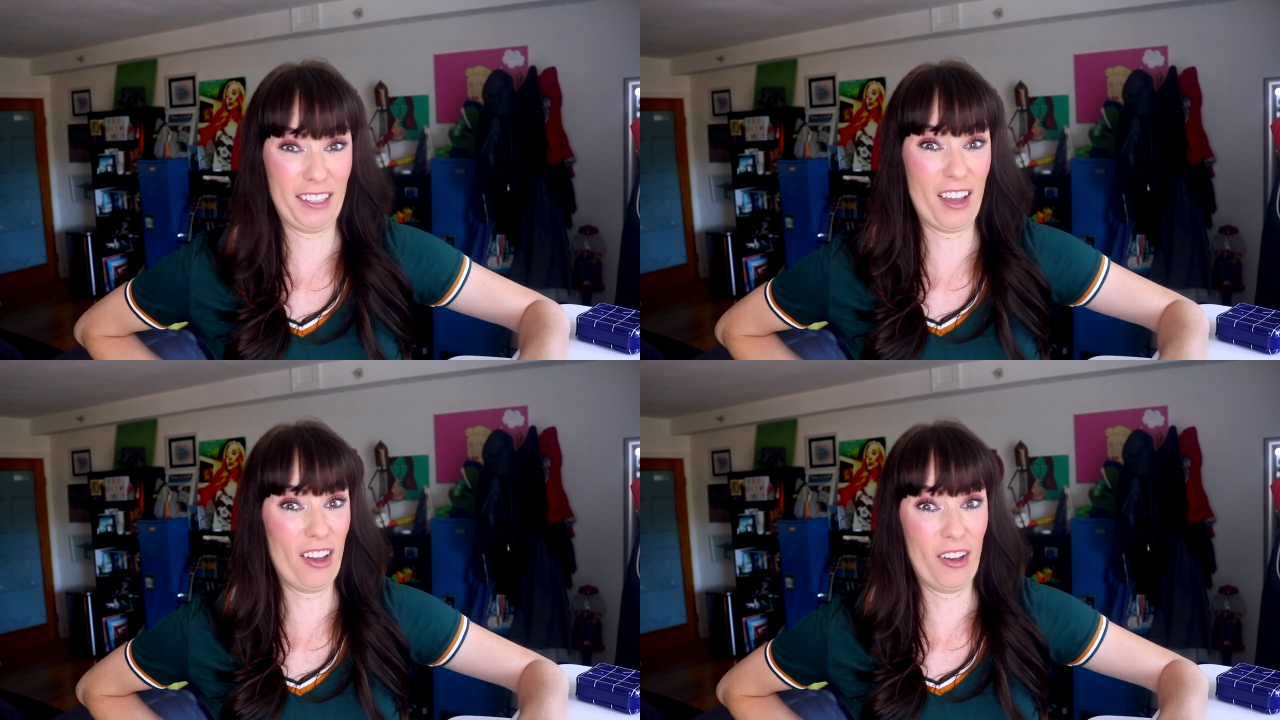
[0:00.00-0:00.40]

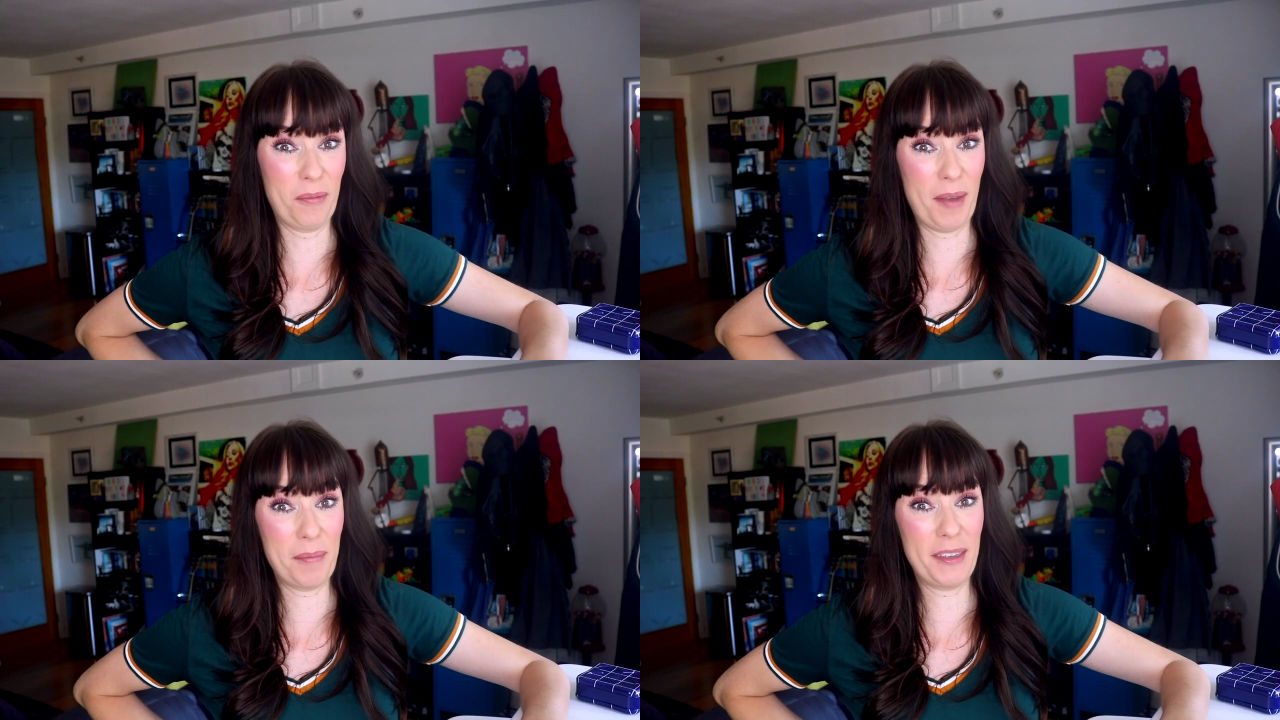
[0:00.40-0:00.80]
no,
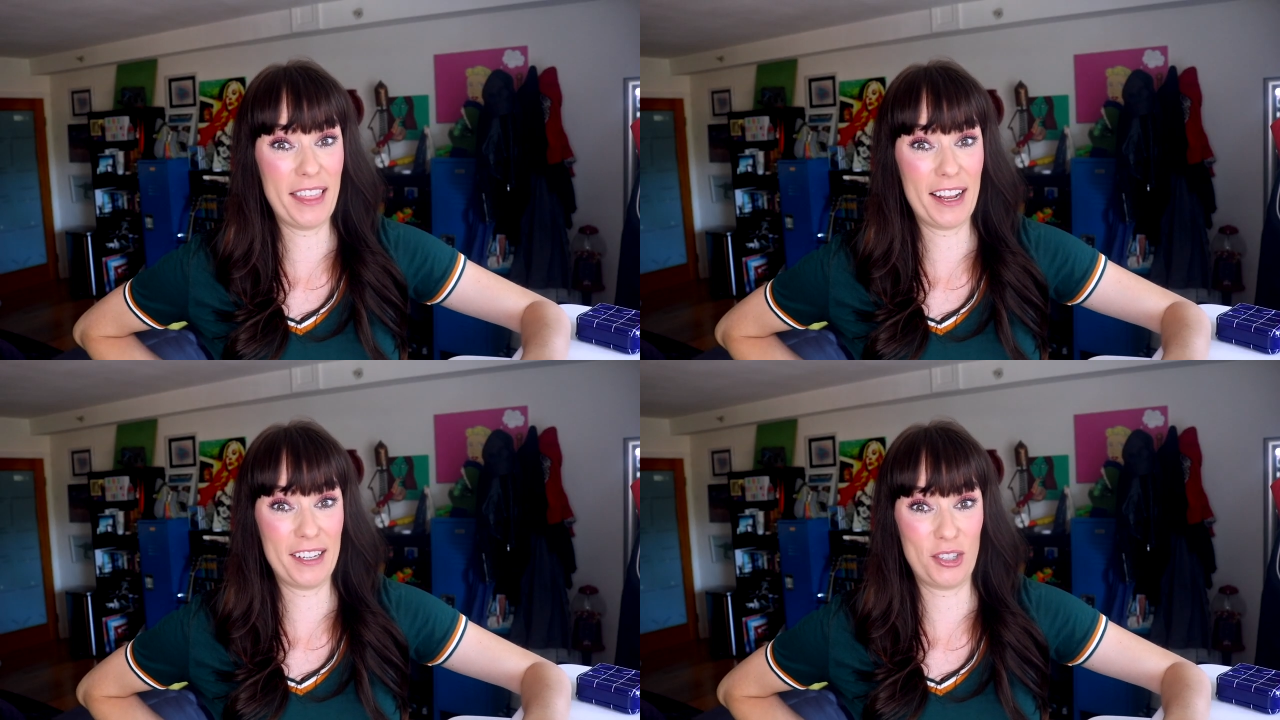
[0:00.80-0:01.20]
maybe
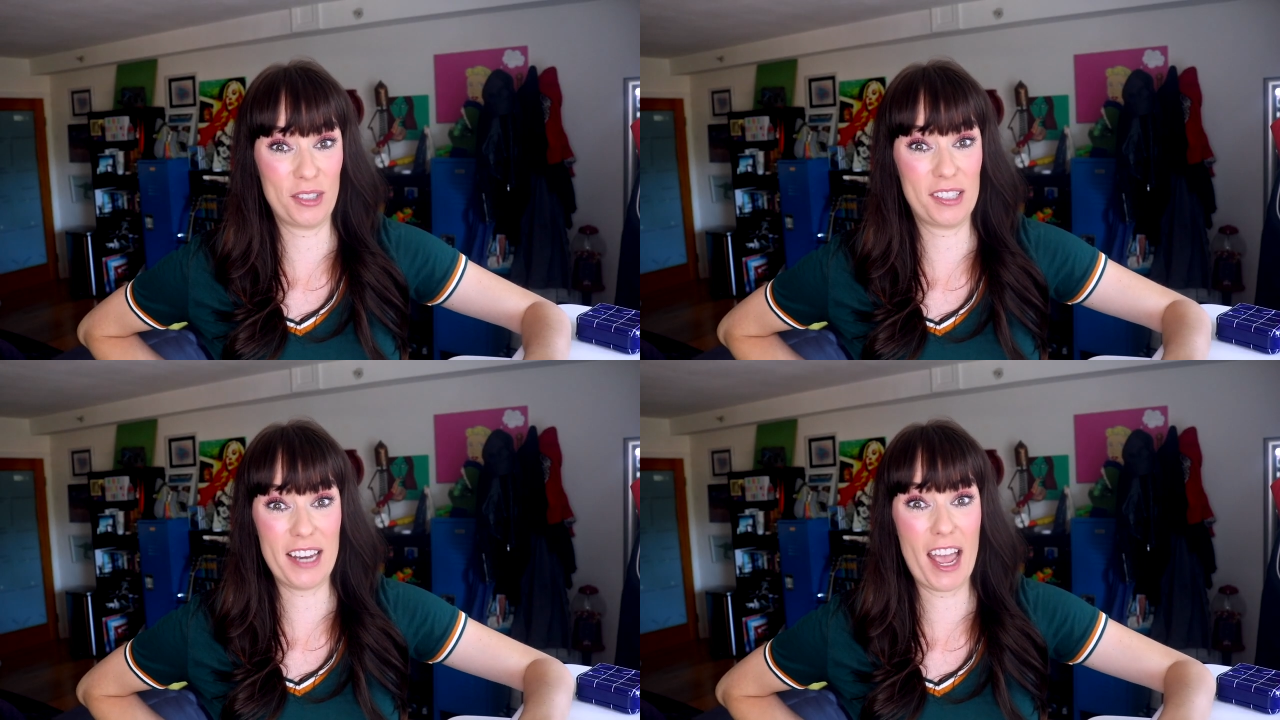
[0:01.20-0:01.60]
that
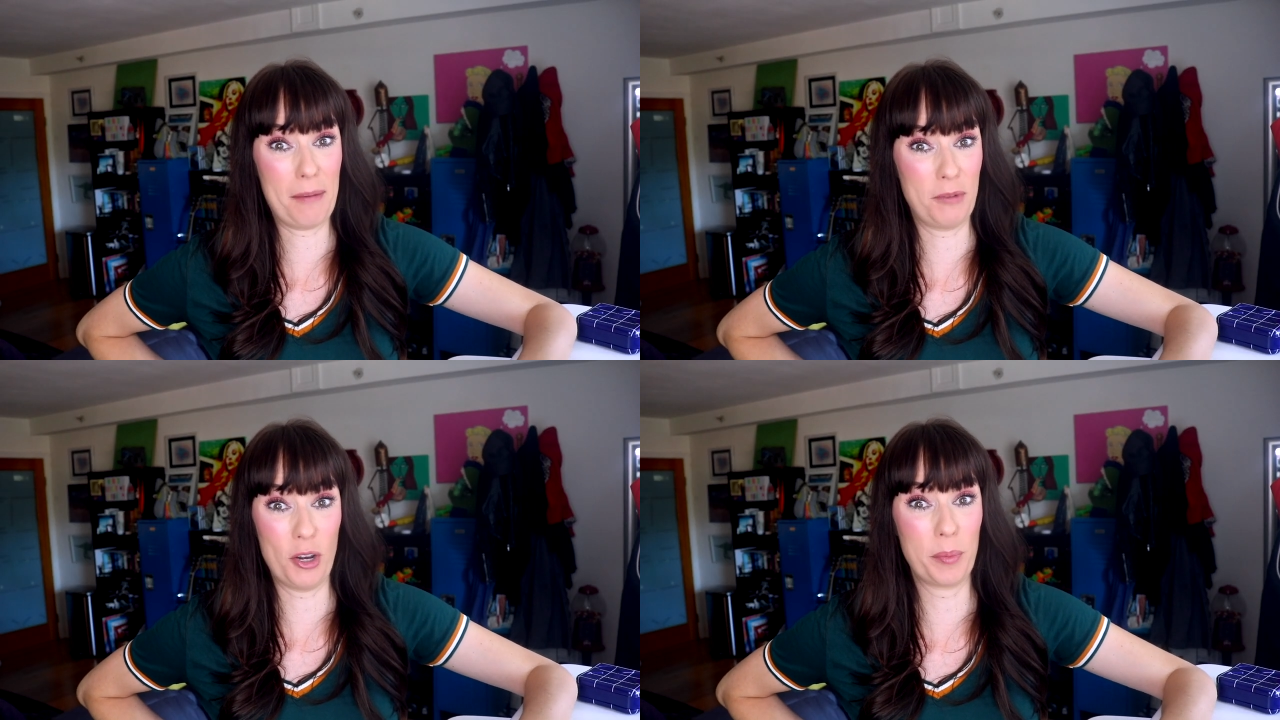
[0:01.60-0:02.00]
should stop. No